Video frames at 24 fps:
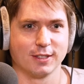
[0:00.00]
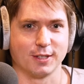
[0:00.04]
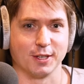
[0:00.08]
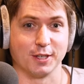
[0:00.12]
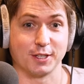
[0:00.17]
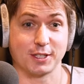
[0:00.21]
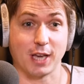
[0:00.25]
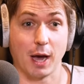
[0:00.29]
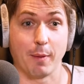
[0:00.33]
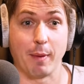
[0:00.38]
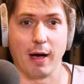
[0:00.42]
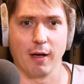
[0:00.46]

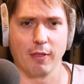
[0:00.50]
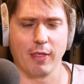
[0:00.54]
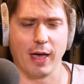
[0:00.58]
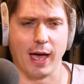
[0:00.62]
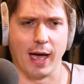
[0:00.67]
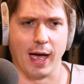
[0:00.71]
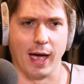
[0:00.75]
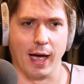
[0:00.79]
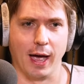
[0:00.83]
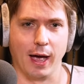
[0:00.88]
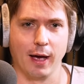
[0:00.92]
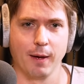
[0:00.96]
So it's come out
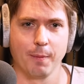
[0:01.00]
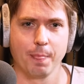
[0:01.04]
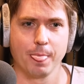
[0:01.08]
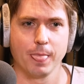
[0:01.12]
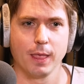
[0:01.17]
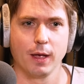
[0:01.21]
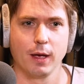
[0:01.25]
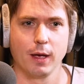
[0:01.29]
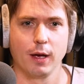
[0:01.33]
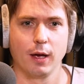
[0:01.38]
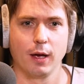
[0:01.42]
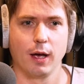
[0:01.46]
there.
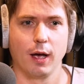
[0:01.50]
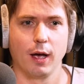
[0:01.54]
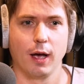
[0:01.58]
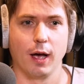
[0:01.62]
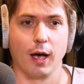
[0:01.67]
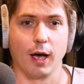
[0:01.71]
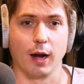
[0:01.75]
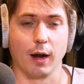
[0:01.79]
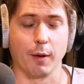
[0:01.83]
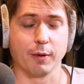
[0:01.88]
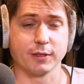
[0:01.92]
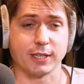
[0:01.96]

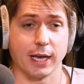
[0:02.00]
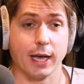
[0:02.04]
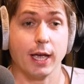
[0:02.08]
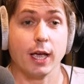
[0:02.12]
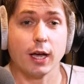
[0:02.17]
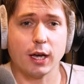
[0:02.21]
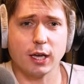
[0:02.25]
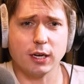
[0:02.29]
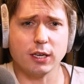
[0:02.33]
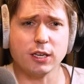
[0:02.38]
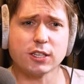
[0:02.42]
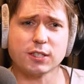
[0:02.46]
And I was
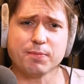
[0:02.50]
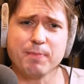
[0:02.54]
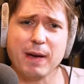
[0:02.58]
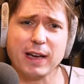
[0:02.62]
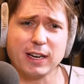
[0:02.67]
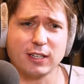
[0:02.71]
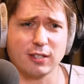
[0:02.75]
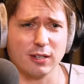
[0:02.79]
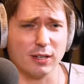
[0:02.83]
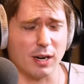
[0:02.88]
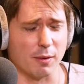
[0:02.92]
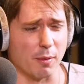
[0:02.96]
like, could you just
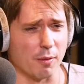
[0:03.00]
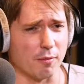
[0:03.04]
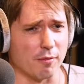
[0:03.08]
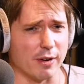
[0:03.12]
make sure no one